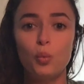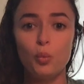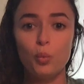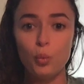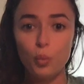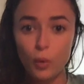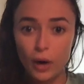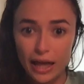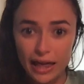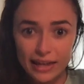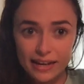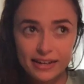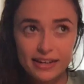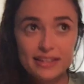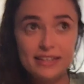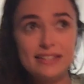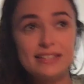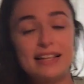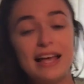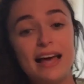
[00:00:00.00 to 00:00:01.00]
When
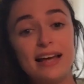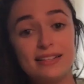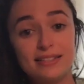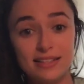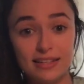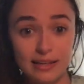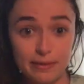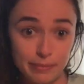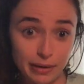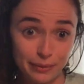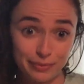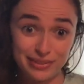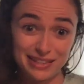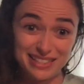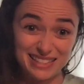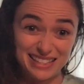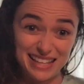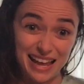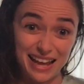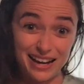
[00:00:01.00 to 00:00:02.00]
is asking about the
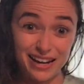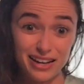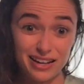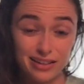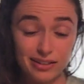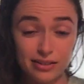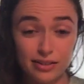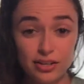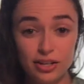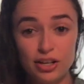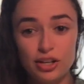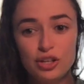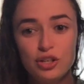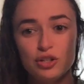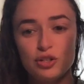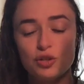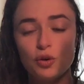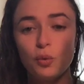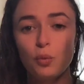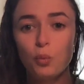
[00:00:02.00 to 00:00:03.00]
setting.
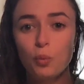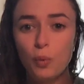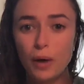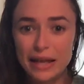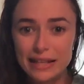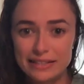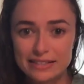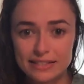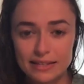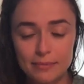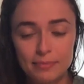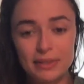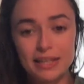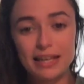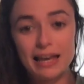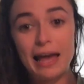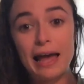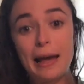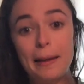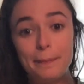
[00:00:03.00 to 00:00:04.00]
So when something
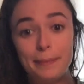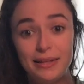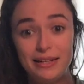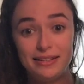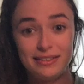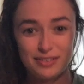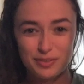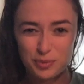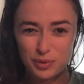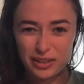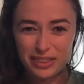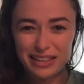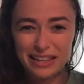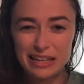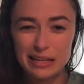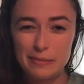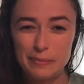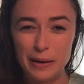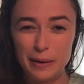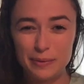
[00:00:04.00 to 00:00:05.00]
happened, we're
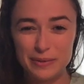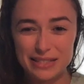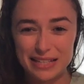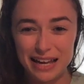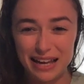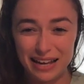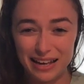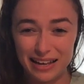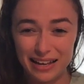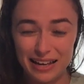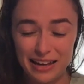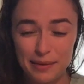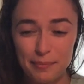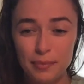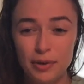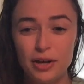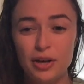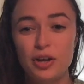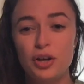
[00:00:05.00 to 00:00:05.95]
thinking about time.